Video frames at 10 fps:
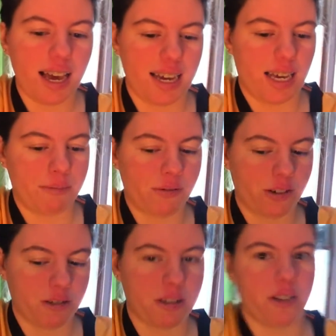I am
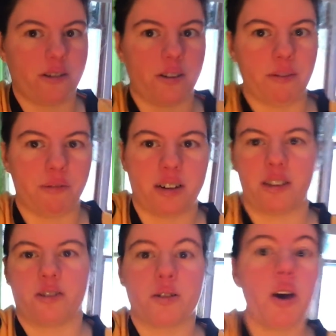going to do one
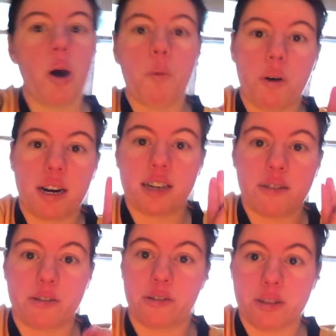of those what I
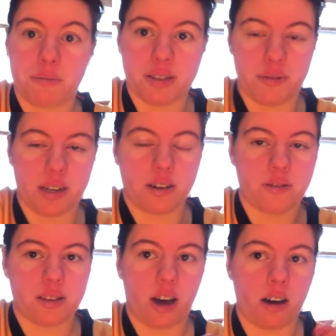got for Christmas
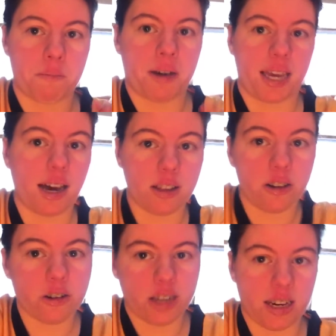videos on my
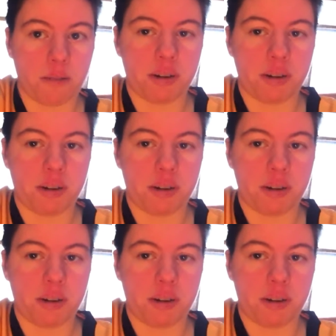other channel,